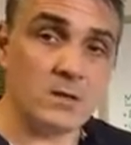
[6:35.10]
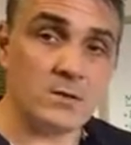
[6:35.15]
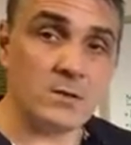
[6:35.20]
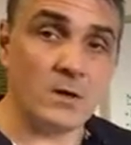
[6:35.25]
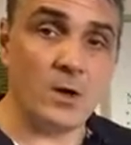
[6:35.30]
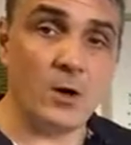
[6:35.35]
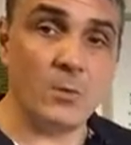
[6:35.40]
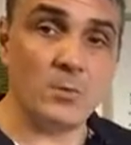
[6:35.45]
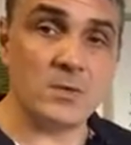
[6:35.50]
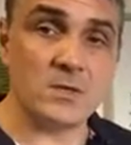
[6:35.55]
So
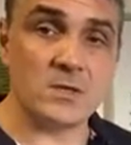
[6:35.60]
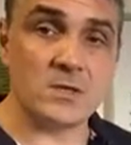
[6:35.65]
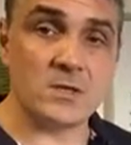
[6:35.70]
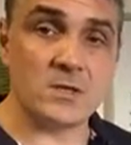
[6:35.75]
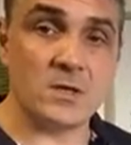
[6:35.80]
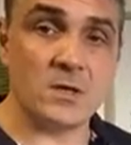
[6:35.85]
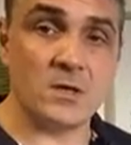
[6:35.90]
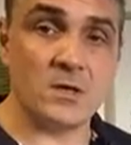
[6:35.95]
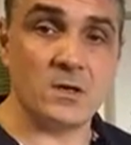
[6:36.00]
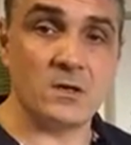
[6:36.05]
I hope this is
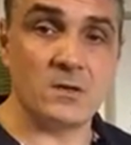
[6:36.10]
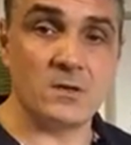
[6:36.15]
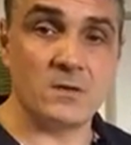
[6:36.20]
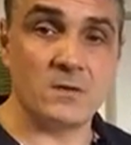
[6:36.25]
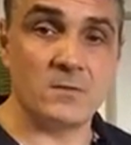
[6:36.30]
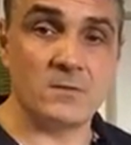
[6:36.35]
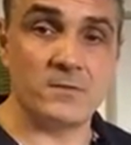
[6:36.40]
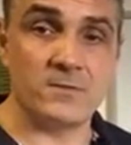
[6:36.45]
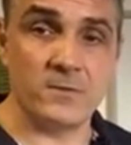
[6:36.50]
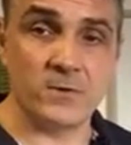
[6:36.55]
a
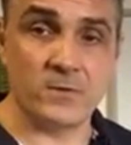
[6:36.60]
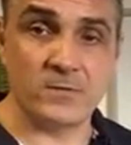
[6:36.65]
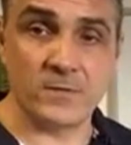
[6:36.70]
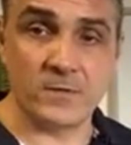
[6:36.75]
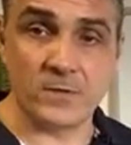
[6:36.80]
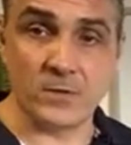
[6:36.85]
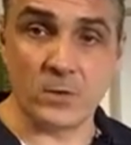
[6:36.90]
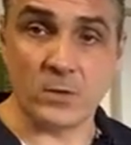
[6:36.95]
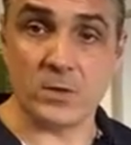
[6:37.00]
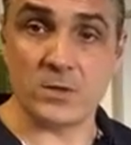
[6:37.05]
food for
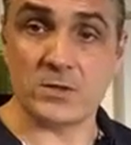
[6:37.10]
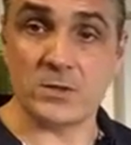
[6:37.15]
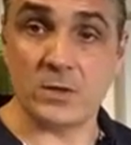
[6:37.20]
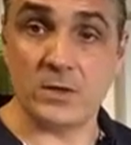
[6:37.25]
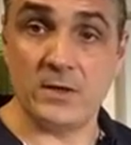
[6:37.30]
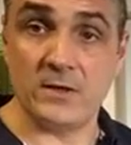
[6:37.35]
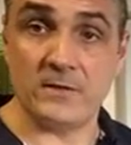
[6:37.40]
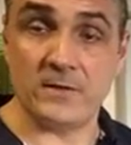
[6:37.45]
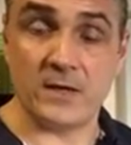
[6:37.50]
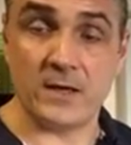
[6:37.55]
thought. It's
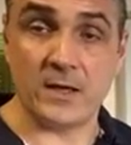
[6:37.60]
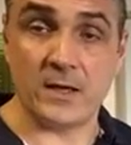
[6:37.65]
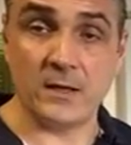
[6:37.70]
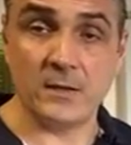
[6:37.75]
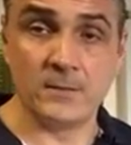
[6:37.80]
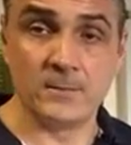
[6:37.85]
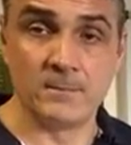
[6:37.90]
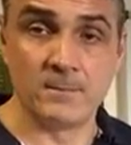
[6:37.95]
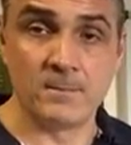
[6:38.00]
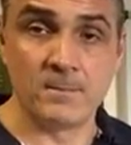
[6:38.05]
got you
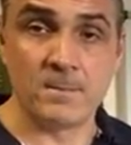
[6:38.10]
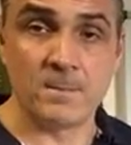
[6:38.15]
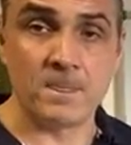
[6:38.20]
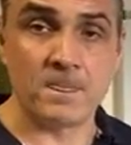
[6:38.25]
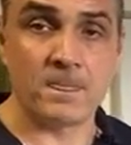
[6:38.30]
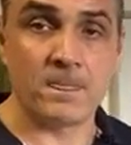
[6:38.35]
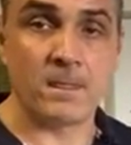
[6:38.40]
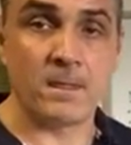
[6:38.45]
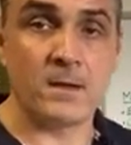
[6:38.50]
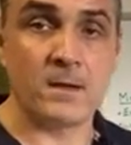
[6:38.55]
thinking.
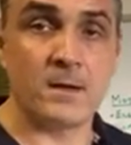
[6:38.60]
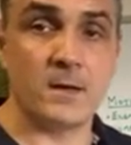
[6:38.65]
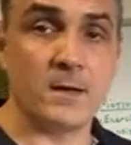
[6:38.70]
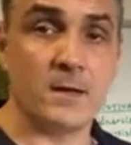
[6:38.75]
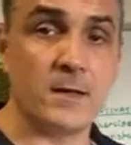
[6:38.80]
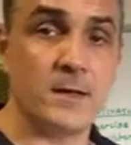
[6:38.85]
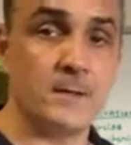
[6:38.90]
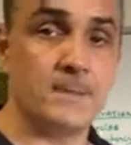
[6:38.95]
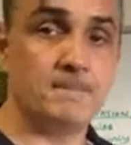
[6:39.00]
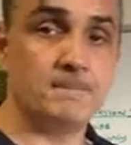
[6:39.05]

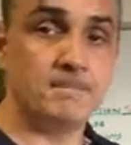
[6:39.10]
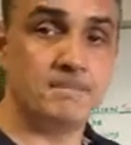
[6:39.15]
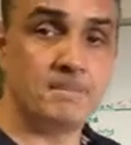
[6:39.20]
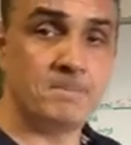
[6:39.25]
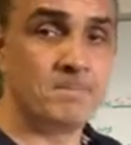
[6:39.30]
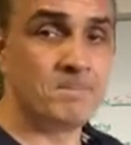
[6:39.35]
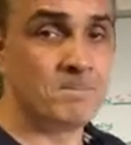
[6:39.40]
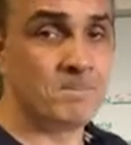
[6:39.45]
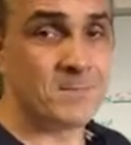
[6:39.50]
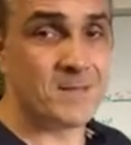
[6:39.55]

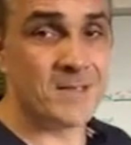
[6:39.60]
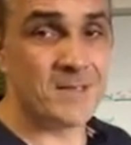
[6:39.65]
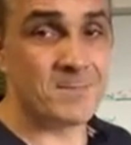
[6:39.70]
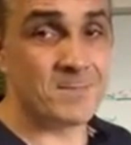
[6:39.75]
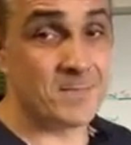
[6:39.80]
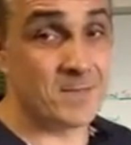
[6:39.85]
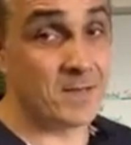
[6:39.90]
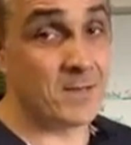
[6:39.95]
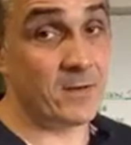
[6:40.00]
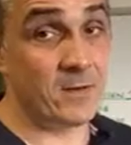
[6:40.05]

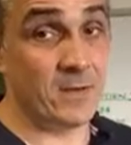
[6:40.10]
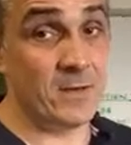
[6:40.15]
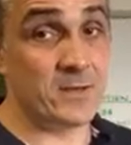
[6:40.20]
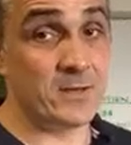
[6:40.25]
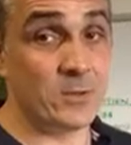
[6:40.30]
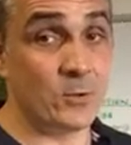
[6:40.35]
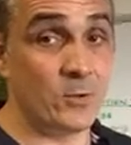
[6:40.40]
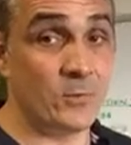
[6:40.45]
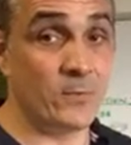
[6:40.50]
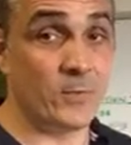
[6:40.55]

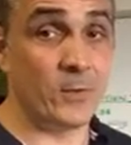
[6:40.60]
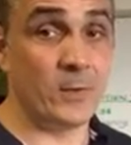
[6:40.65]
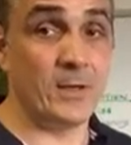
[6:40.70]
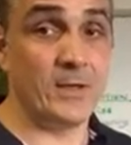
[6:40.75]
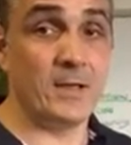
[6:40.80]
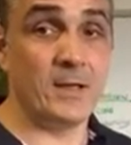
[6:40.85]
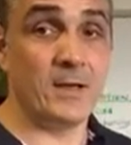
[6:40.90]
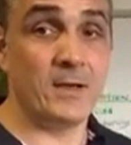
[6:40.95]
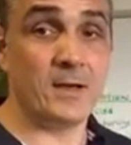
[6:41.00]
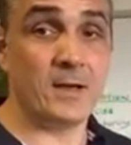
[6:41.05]
There's an awful lot
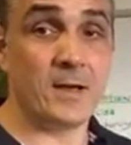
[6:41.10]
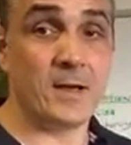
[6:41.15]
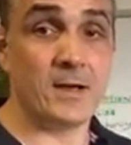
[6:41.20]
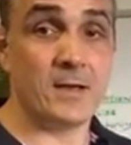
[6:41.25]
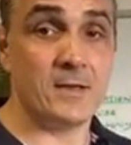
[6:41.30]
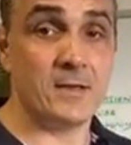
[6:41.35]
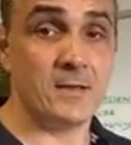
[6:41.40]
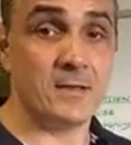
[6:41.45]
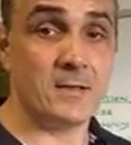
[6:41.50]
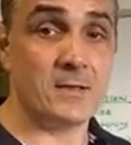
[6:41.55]
in there,
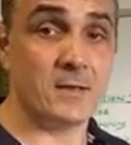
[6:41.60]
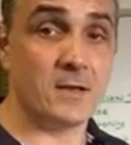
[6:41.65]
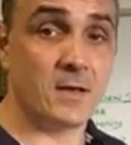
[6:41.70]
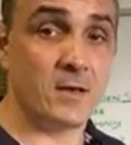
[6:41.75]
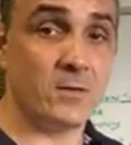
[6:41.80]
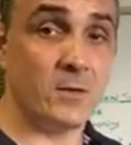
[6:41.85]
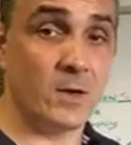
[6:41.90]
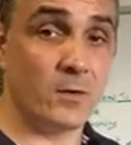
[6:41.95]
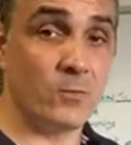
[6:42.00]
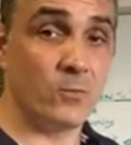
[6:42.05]
and
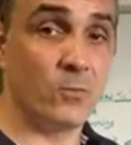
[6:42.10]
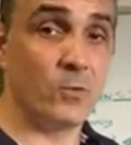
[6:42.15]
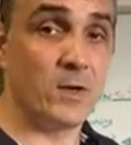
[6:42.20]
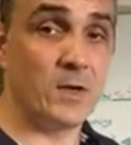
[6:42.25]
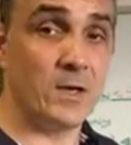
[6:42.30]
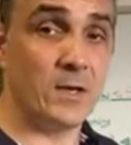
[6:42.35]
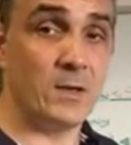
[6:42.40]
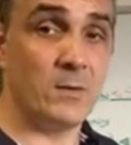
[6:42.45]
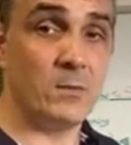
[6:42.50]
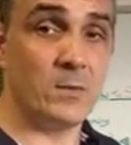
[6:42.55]
I
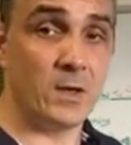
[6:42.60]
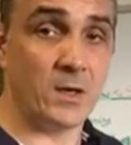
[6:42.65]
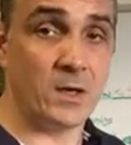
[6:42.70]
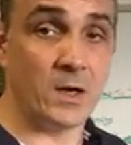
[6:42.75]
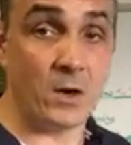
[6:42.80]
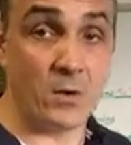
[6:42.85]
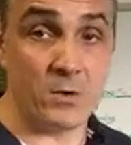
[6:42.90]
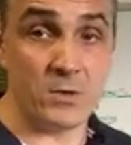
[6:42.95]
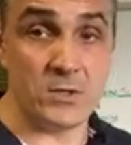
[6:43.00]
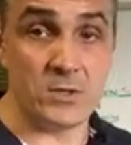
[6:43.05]
really
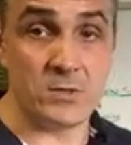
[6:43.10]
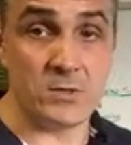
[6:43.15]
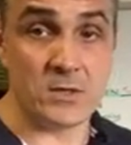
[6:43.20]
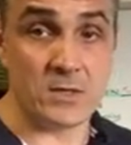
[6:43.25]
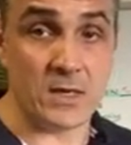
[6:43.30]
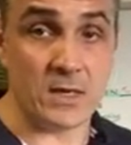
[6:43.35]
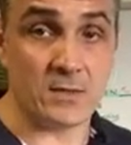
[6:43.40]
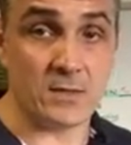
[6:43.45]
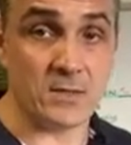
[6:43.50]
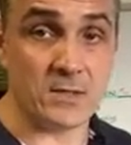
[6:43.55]
encourage you to
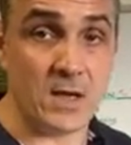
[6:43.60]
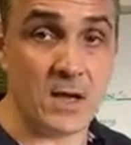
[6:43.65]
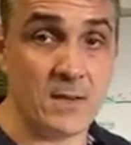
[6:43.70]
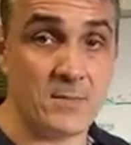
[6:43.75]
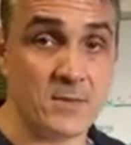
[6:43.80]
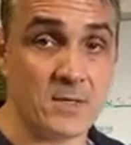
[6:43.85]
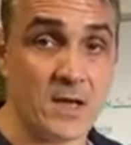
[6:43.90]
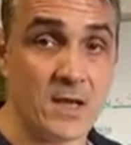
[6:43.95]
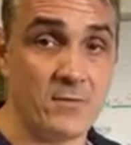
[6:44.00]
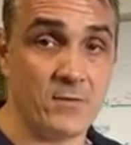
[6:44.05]
take the
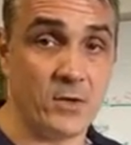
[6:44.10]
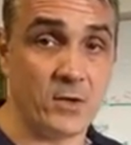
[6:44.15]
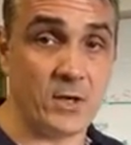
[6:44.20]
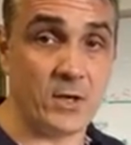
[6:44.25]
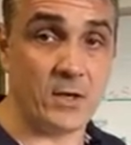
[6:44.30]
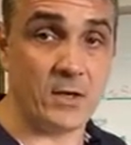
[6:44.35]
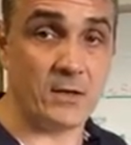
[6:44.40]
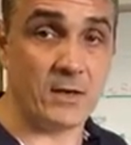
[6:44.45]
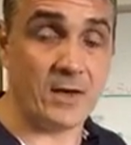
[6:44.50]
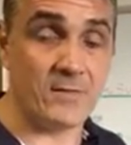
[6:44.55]
time to have a look
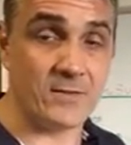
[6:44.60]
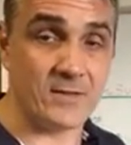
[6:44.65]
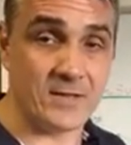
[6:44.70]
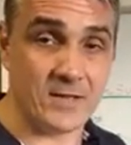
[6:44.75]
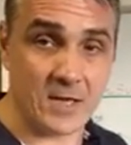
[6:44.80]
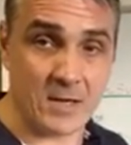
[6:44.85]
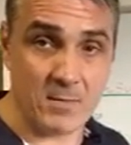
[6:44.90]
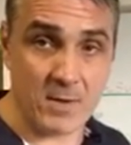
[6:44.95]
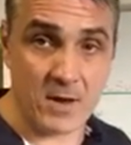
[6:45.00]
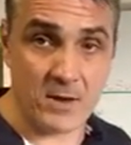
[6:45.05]
at it, have a
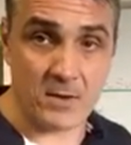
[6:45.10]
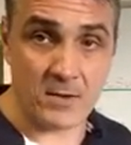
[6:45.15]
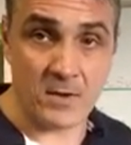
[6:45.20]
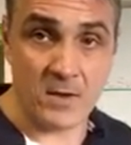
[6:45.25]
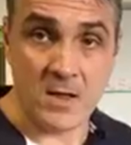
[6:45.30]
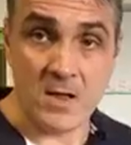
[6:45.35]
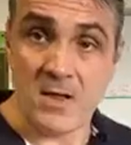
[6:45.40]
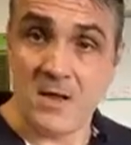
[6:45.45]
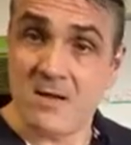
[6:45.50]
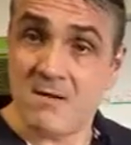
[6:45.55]
think about it,
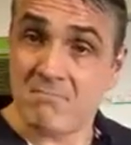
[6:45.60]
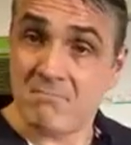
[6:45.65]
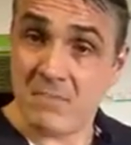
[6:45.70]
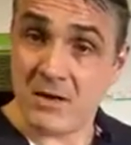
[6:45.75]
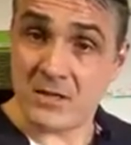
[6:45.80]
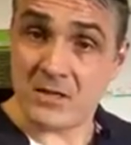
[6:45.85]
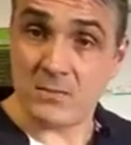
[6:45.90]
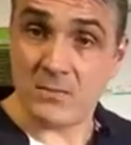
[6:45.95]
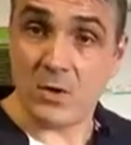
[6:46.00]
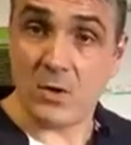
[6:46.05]

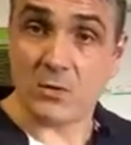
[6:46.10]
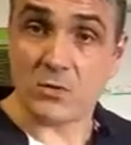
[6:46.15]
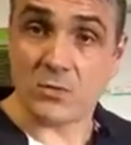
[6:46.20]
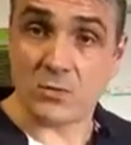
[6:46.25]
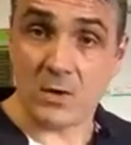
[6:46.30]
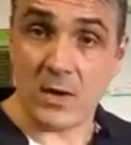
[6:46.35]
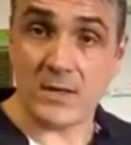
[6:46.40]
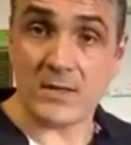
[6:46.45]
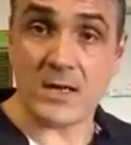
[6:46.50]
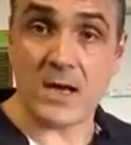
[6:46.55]
make some notes,
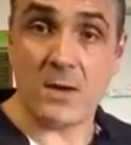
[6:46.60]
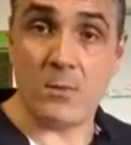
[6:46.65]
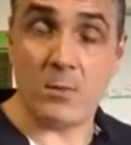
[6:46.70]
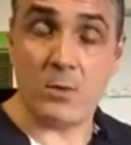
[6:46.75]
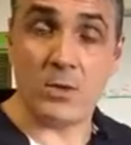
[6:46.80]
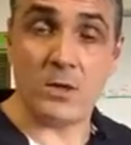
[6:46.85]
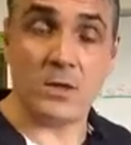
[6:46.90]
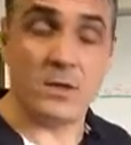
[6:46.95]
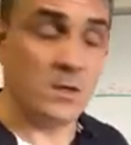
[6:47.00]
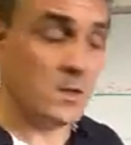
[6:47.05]
write down
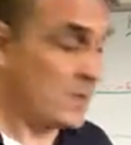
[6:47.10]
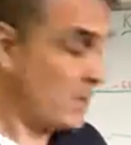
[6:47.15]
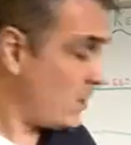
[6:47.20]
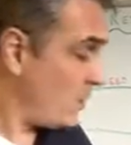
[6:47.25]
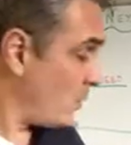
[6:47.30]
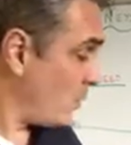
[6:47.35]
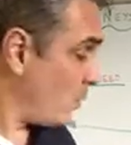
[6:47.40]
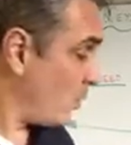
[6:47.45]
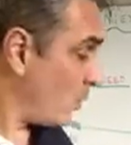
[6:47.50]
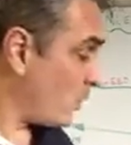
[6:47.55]

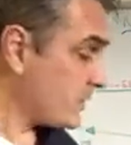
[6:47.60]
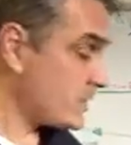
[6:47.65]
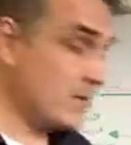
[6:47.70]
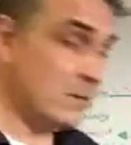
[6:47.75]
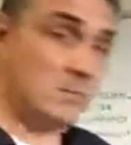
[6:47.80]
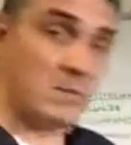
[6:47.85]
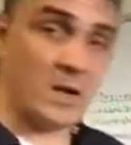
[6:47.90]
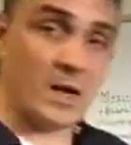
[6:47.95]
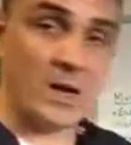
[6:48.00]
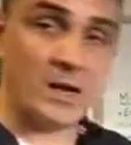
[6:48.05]
what's
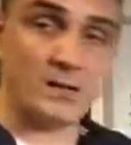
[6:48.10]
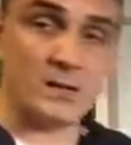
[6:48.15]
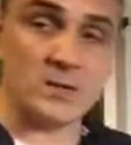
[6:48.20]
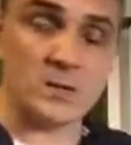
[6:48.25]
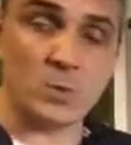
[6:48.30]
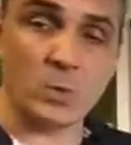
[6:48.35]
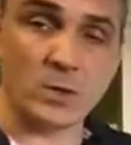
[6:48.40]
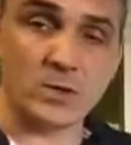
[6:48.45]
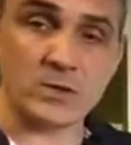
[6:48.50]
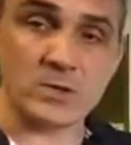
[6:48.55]
in behind
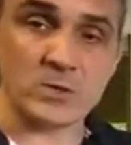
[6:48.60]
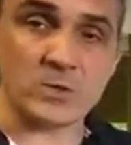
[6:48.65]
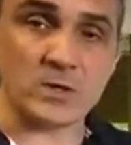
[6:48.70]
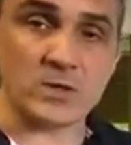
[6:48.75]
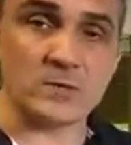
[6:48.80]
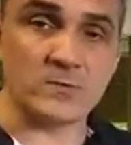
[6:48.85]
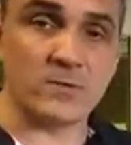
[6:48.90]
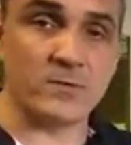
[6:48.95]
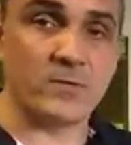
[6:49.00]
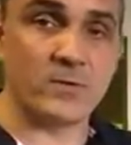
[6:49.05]
this, what's
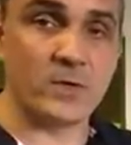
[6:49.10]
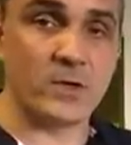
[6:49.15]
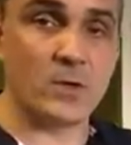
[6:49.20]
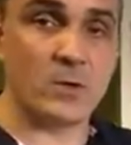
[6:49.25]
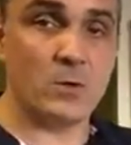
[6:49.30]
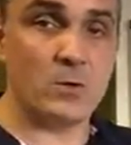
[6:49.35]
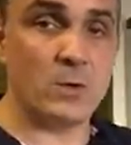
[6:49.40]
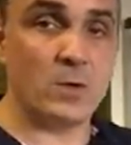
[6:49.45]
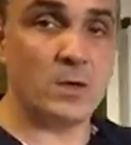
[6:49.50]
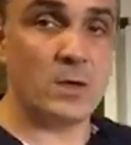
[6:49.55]
stressful for
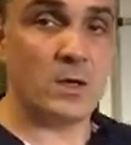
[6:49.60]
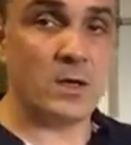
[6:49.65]
you